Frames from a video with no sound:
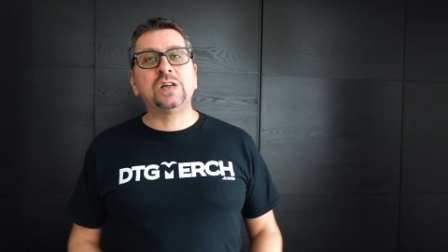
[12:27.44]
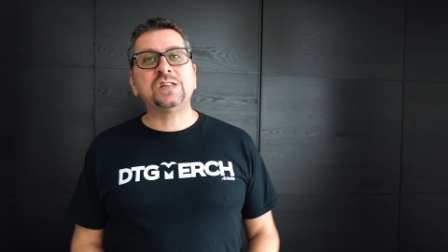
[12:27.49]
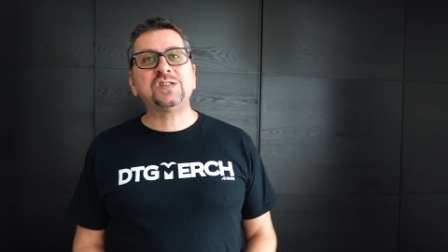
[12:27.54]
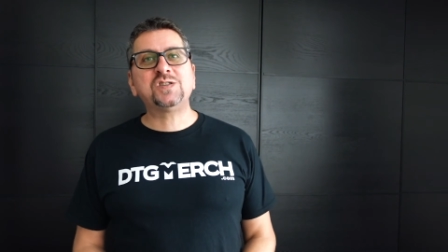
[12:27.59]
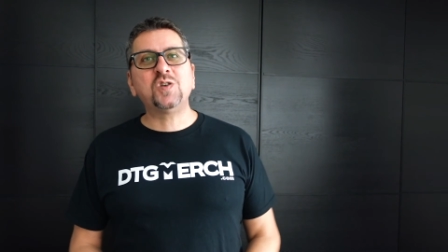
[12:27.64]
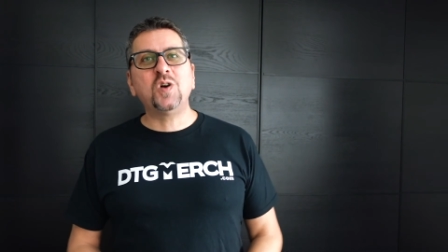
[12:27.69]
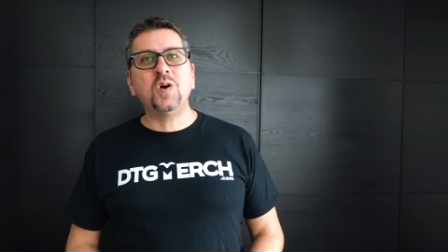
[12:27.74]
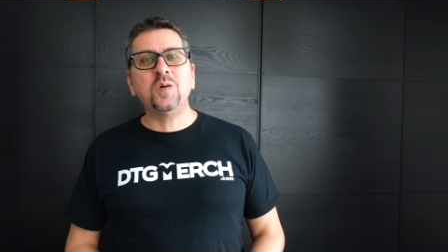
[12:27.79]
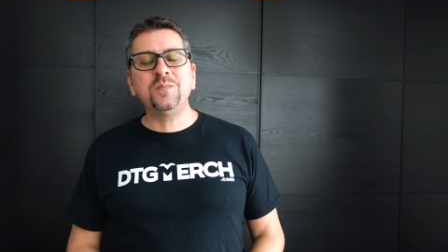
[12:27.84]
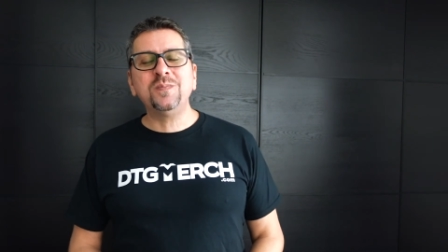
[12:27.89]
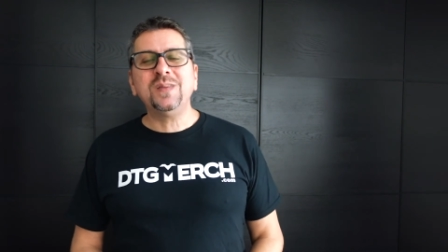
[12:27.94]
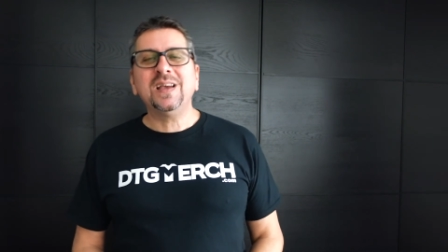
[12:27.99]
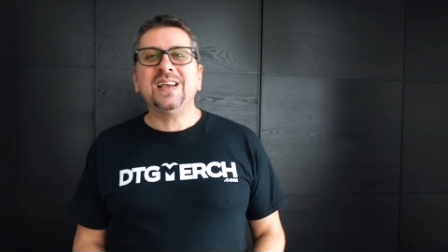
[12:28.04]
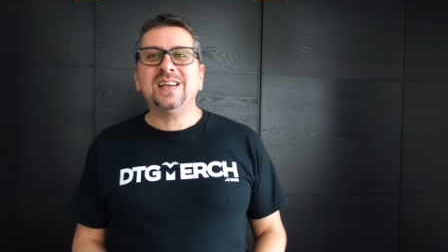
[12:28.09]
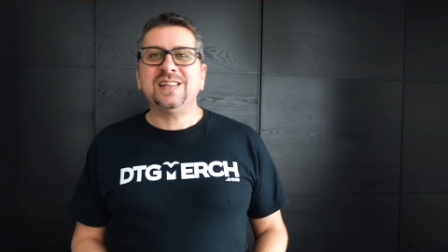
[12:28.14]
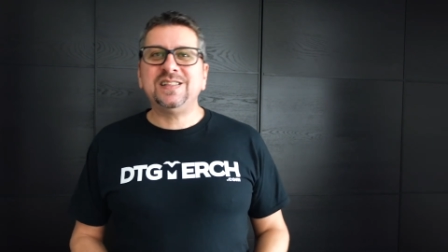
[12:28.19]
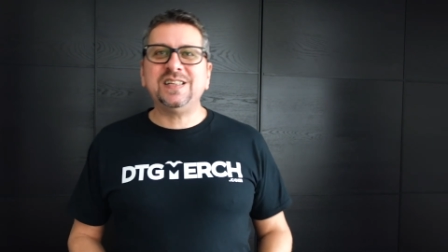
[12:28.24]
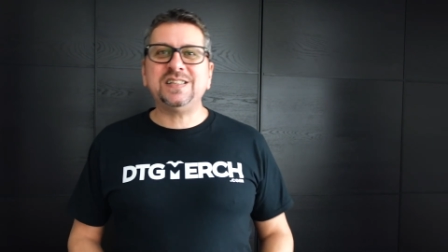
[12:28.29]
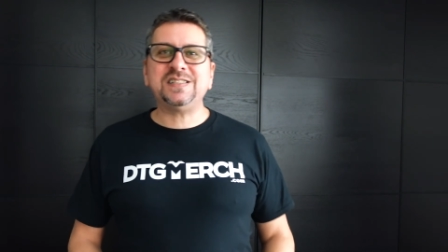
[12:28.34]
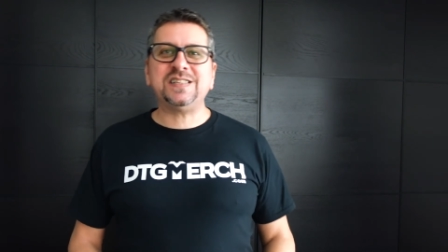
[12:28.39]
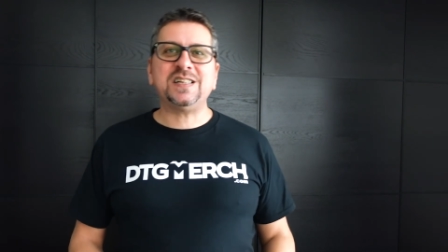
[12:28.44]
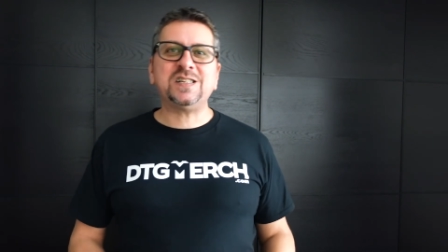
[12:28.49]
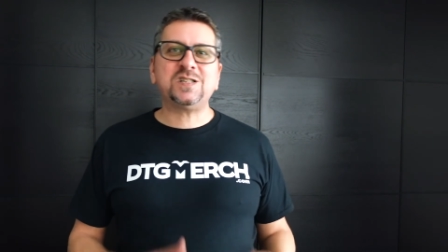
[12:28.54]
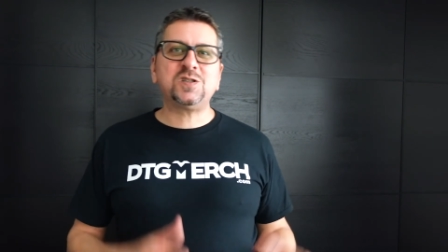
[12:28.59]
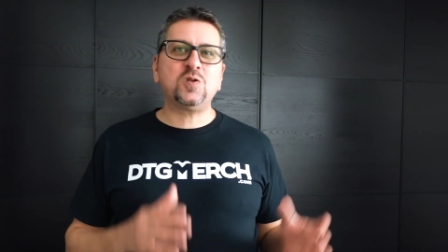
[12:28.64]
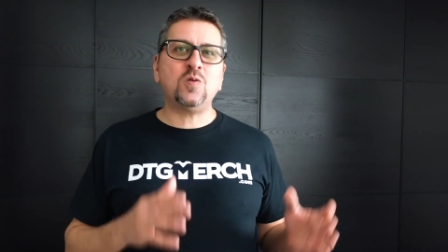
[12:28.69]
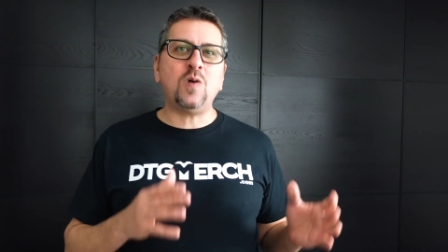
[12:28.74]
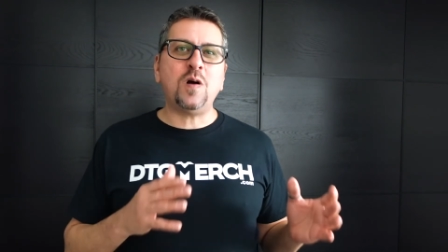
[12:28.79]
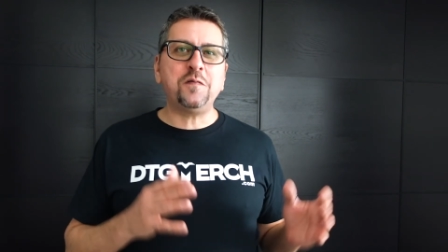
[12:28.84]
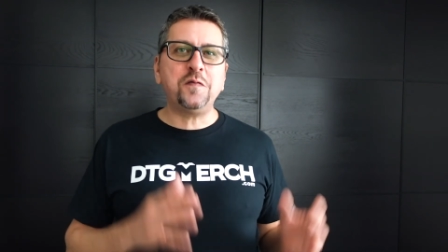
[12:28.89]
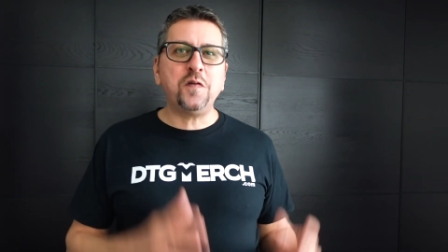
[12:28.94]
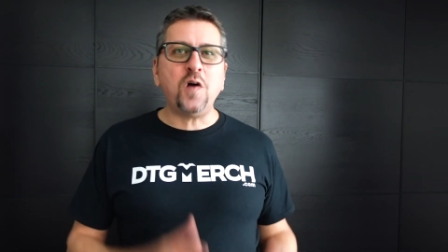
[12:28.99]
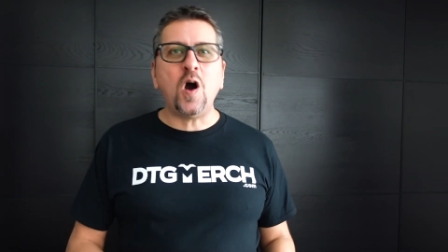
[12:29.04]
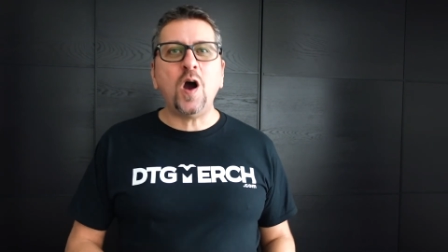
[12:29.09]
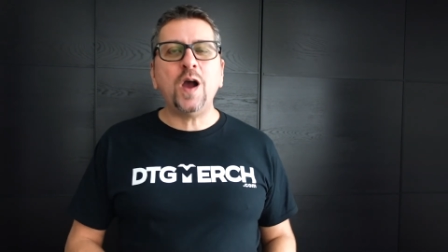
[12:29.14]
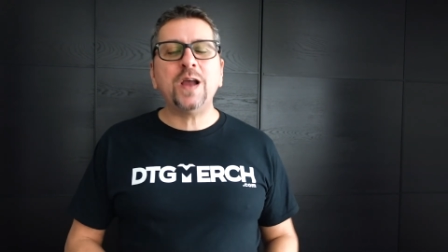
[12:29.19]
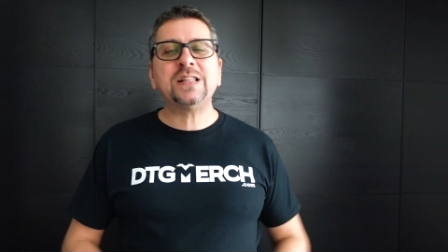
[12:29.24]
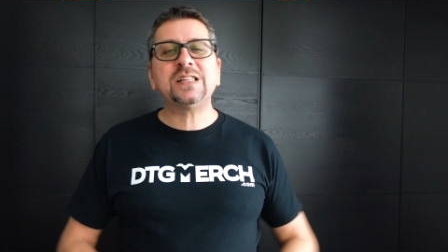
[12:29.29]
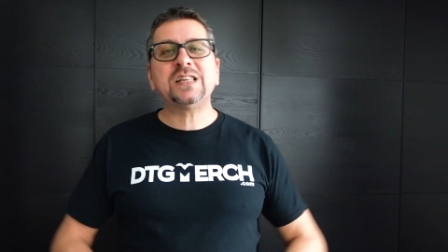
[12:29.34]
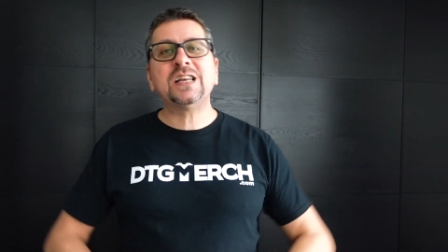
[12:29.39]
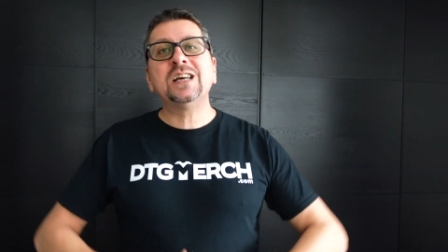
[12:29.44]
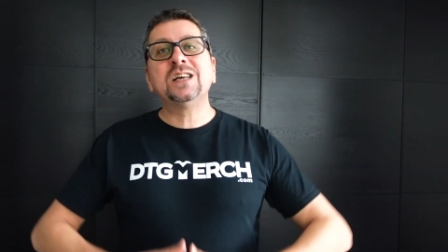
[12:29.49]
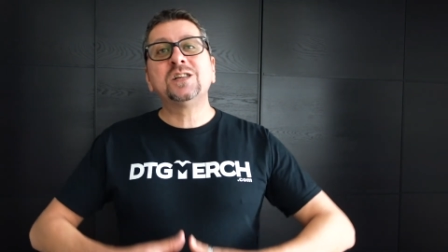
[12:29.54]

assume this is to avoid